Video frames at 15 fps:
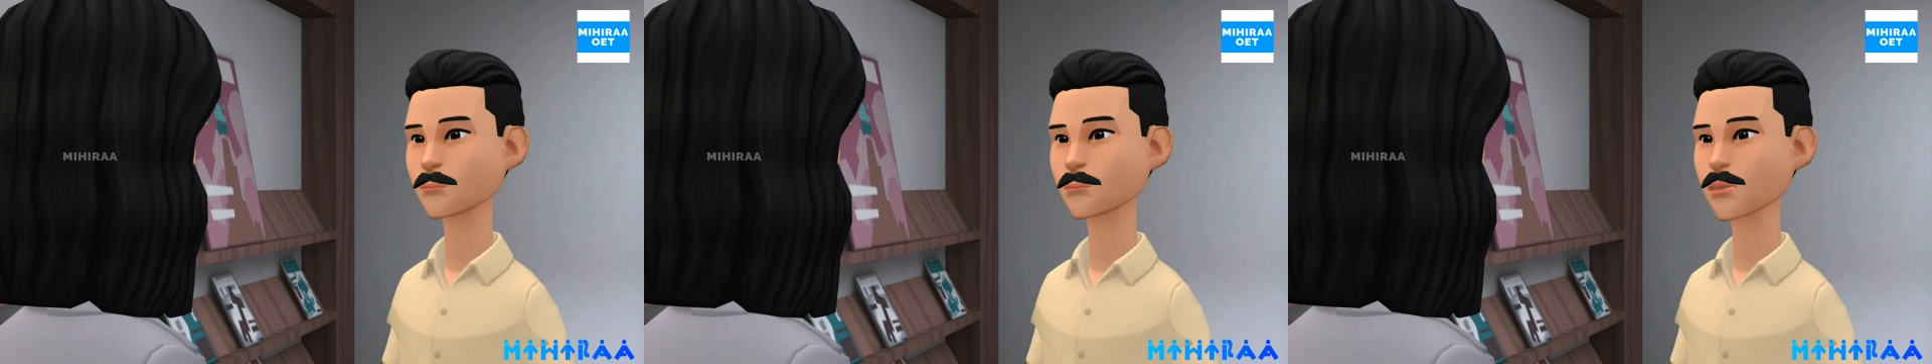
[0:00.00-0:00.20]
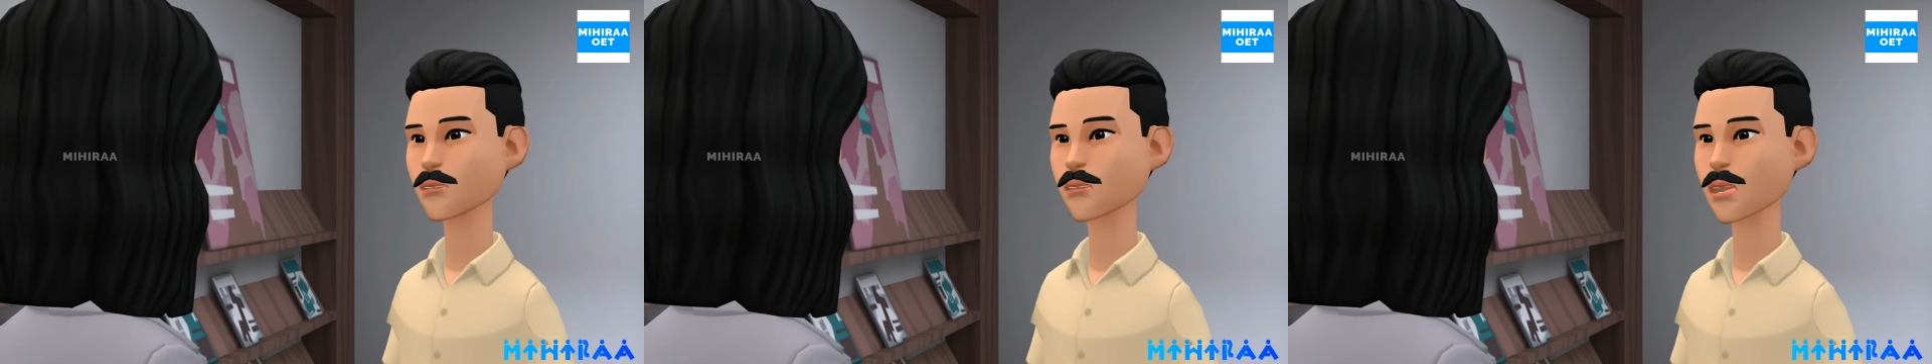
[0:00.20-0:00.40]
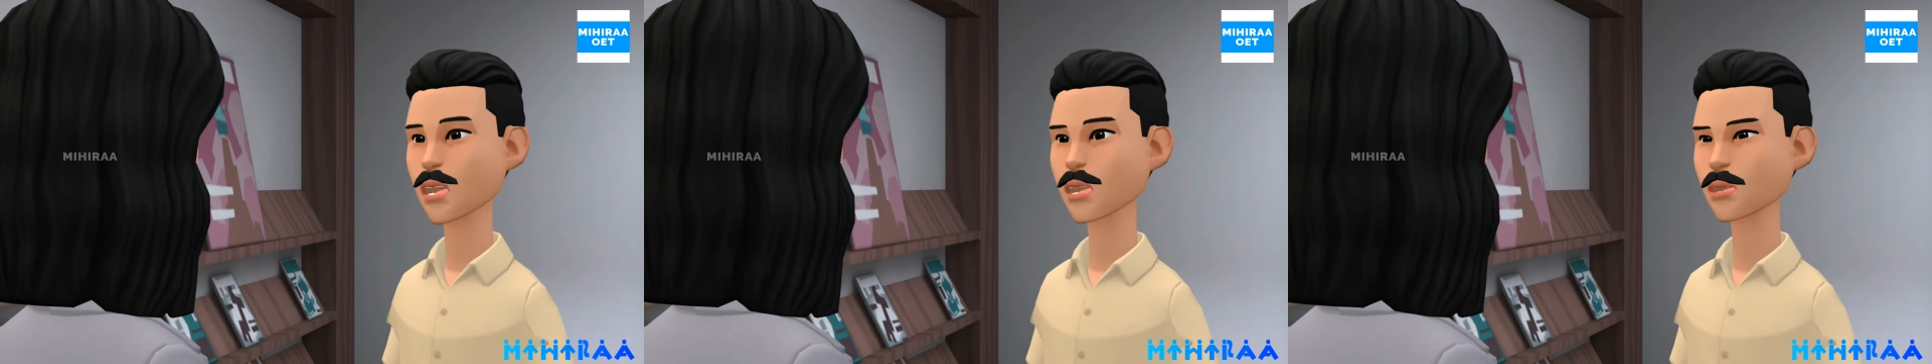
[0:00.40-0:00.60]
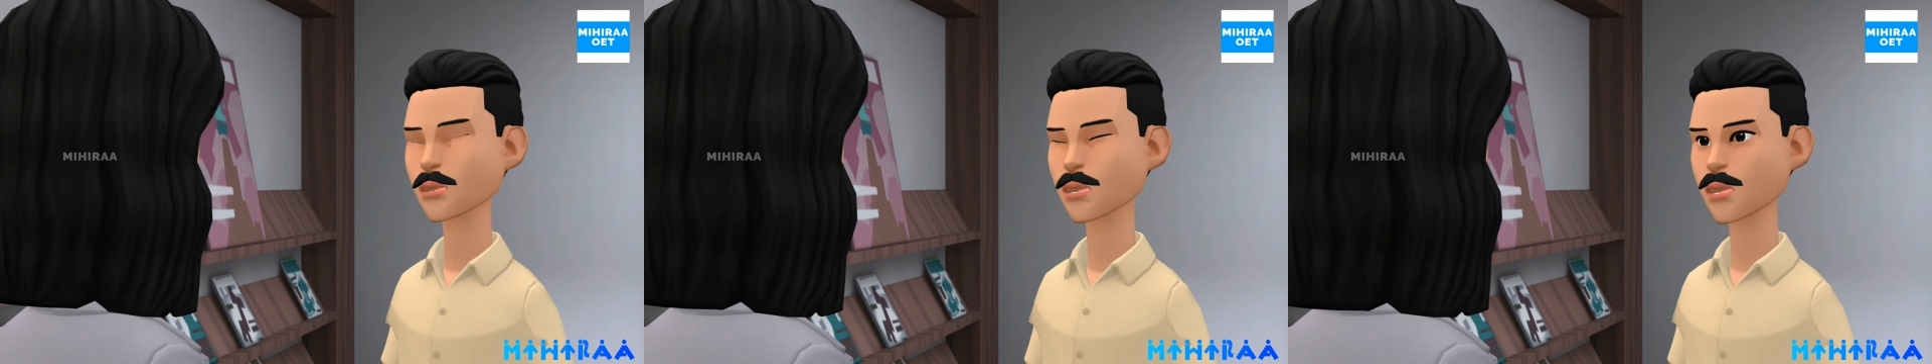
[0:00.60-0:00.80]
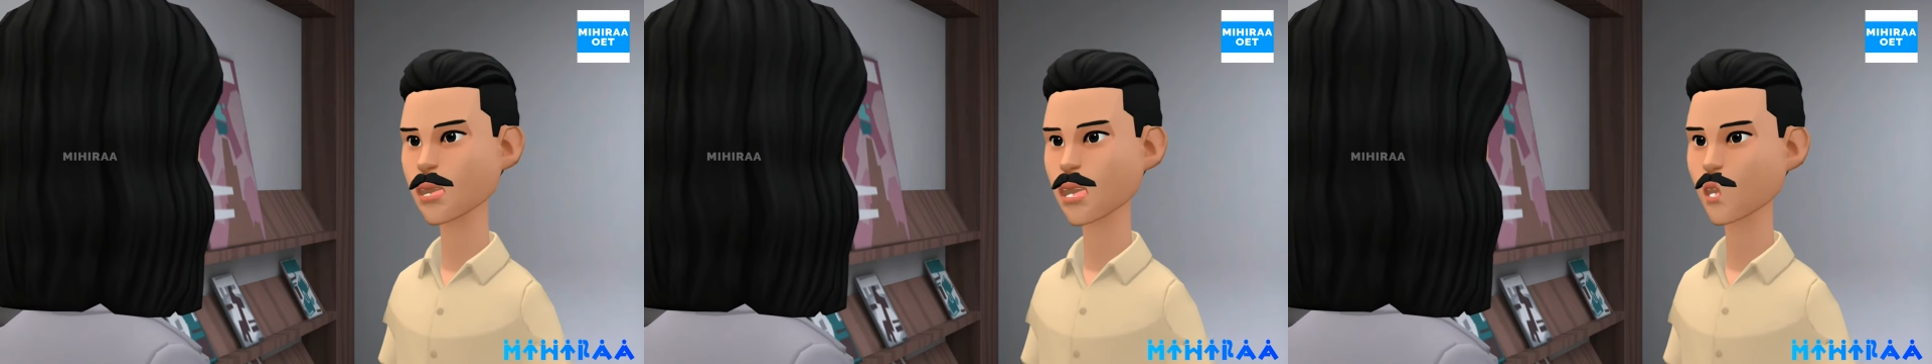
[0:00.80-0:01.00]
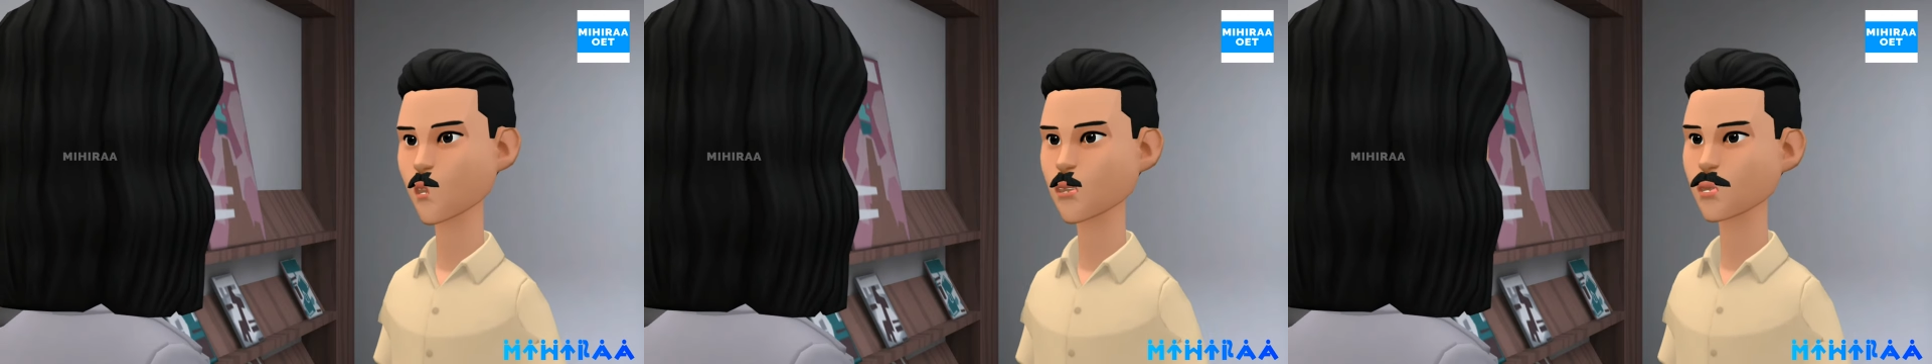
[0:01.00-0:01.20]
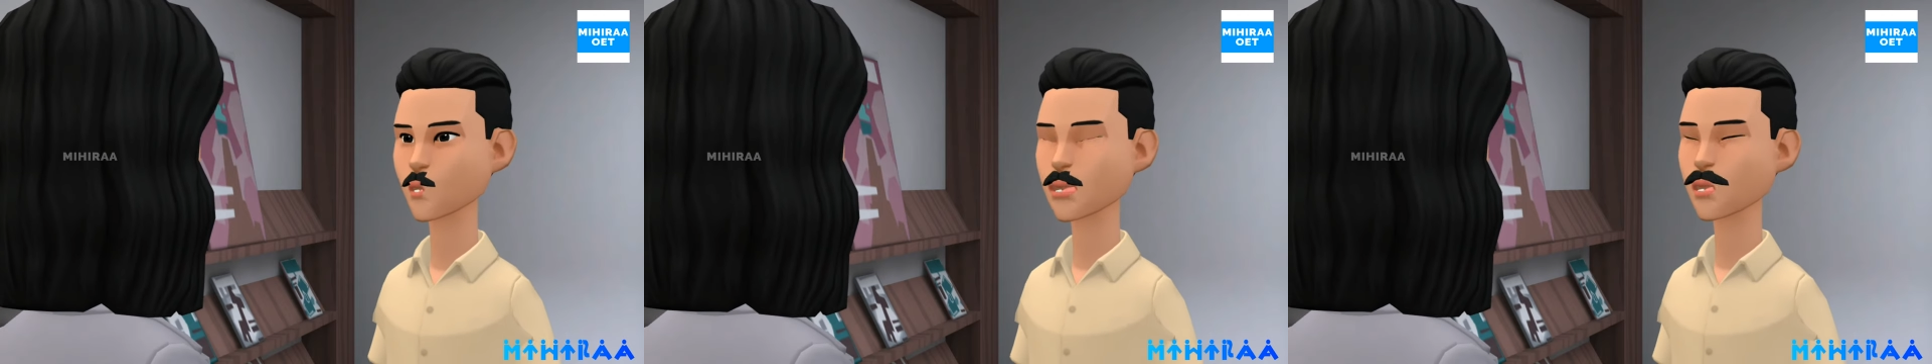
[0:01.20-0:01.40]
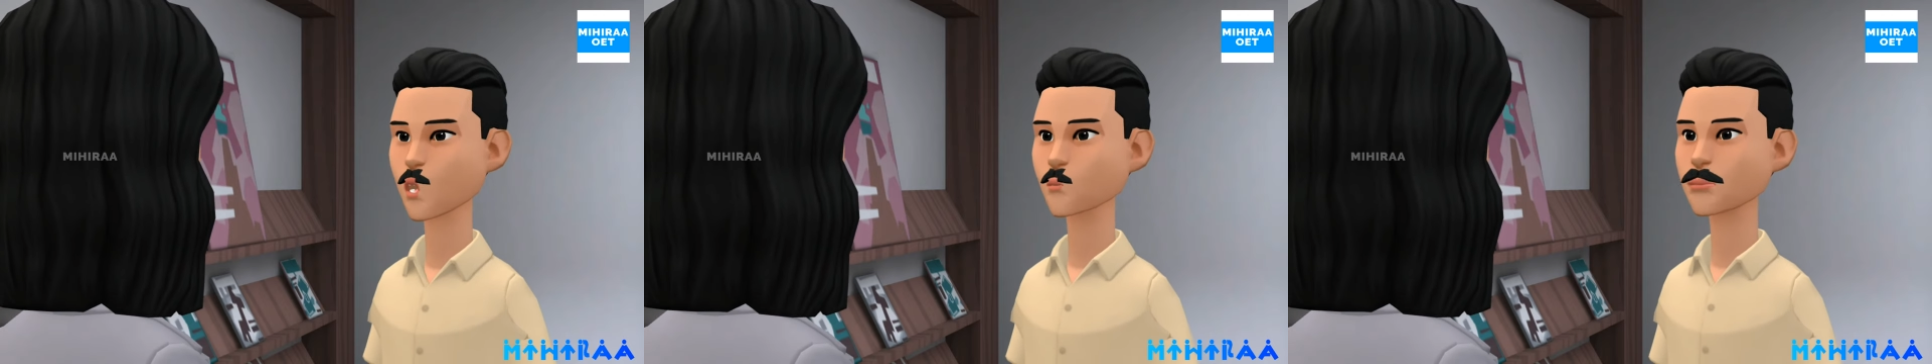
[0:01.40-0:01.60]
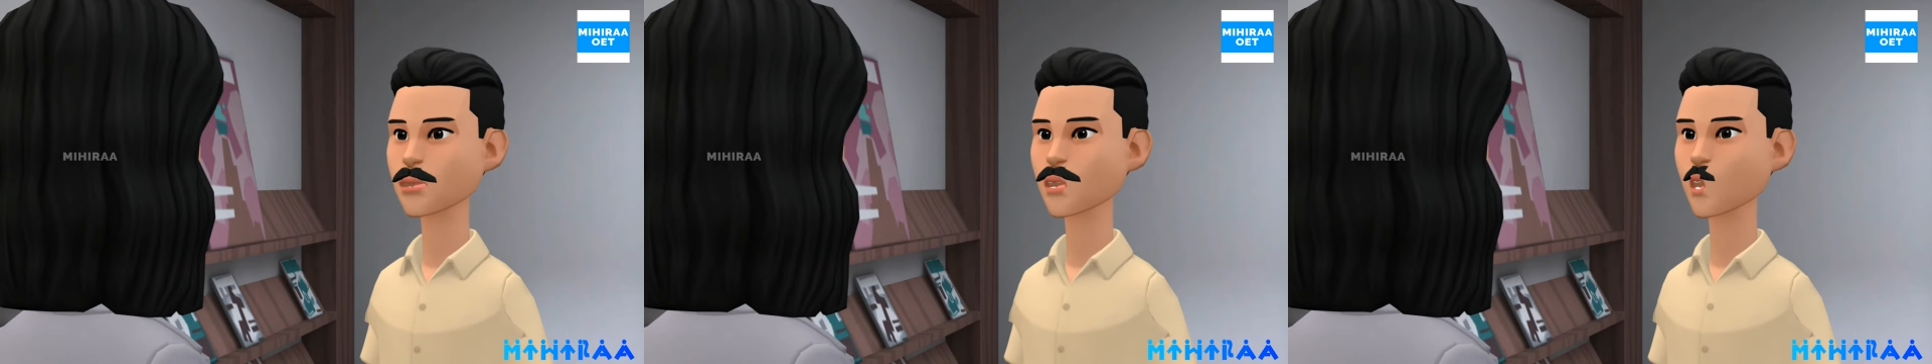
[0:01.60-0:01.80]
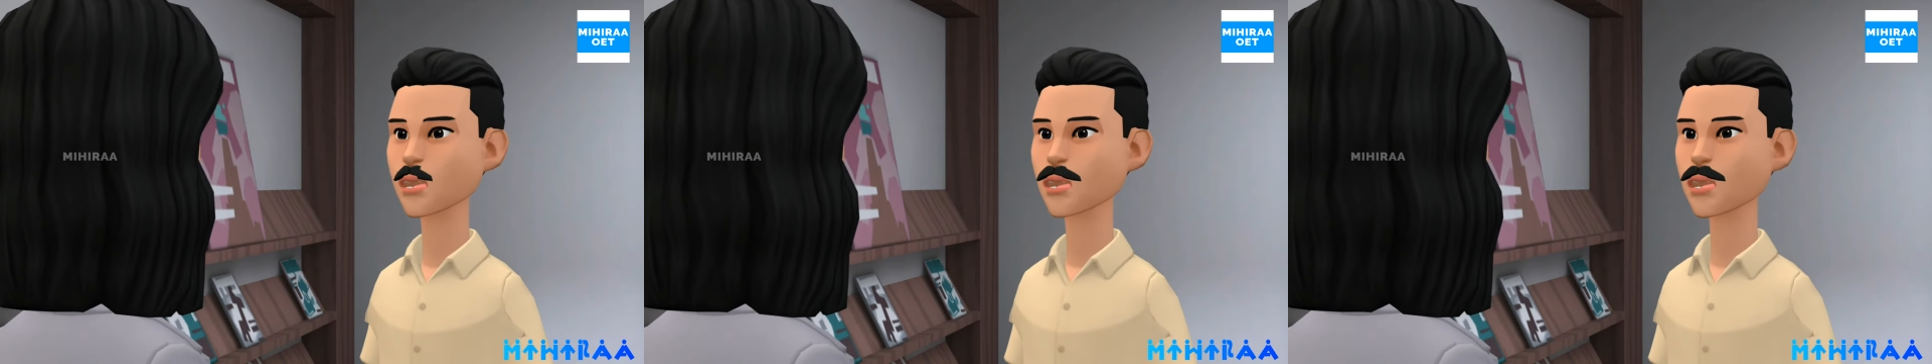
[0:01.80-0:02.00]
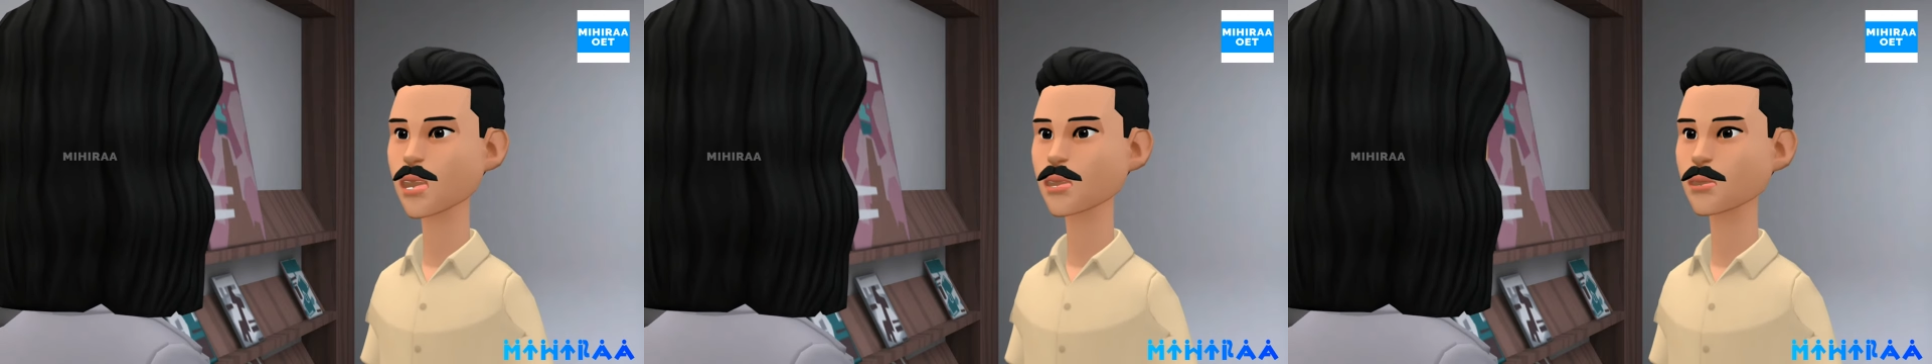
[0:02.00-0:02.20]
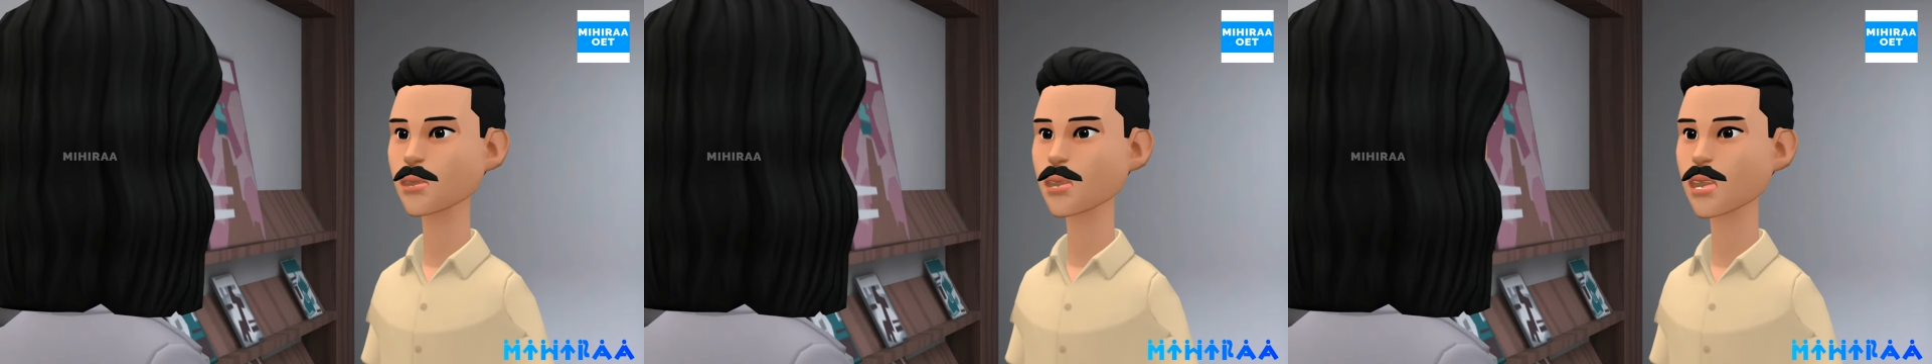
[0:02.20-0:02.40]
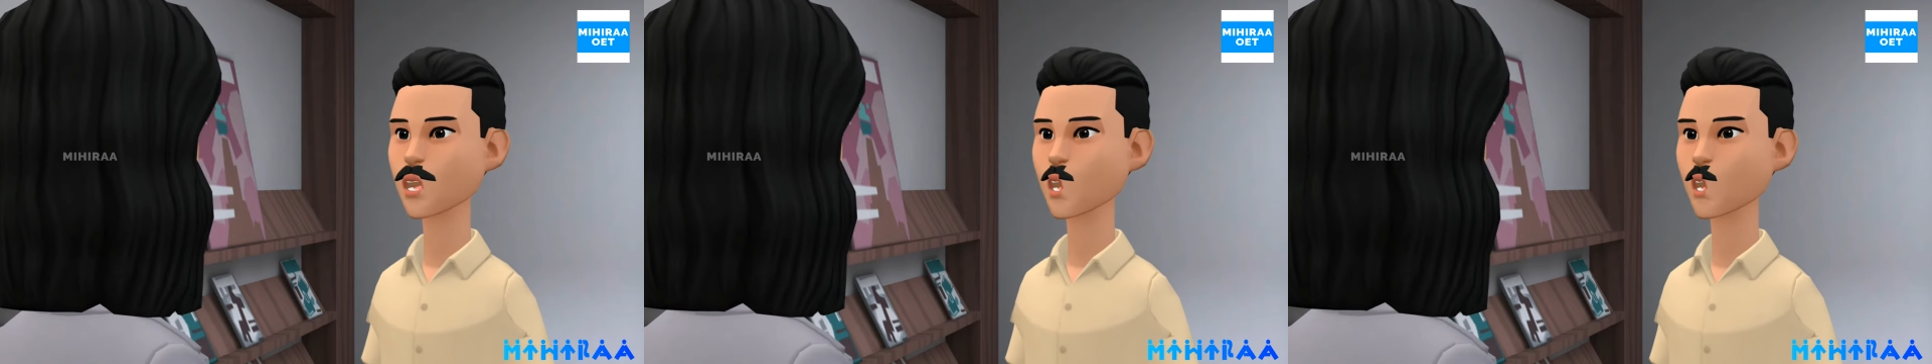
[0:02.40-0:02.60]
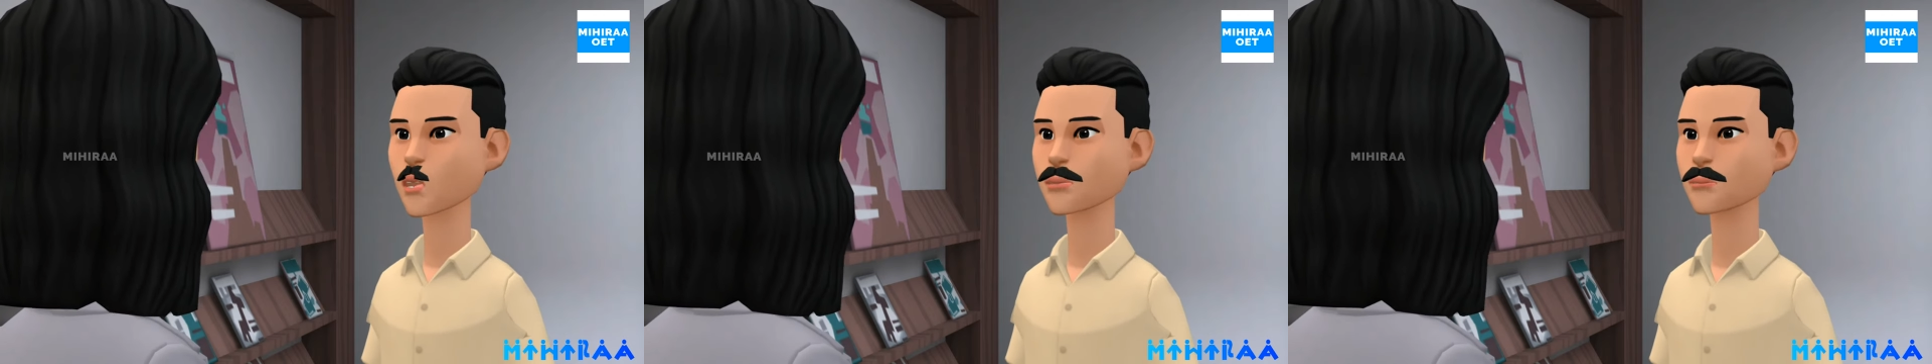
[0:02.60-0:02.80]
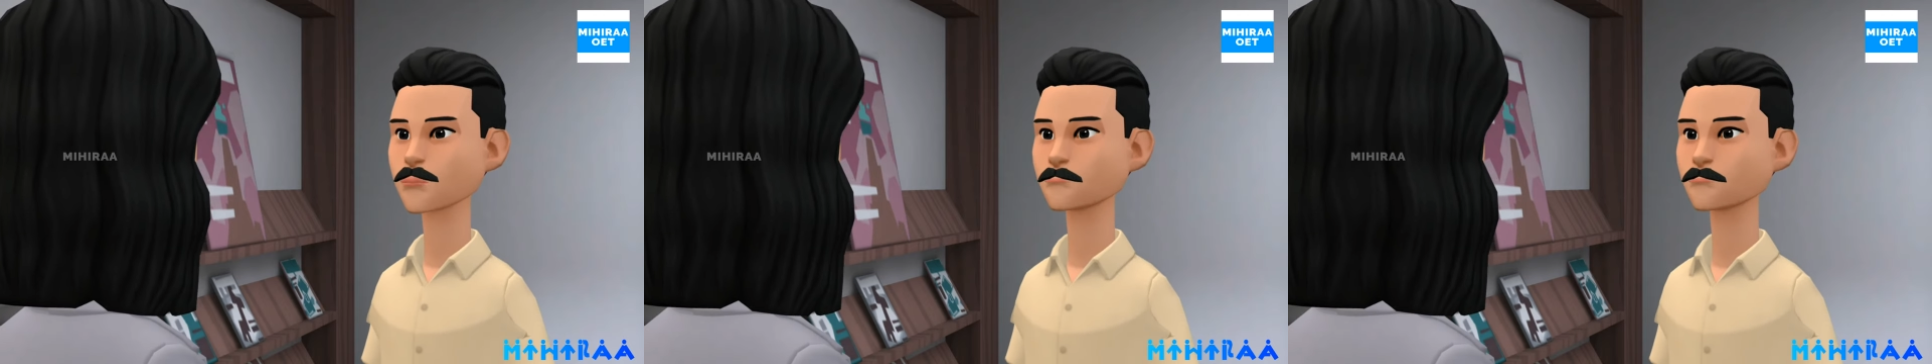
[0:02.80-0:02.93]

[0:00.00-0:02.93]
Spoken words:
I feel that I need to focus on my duties right now,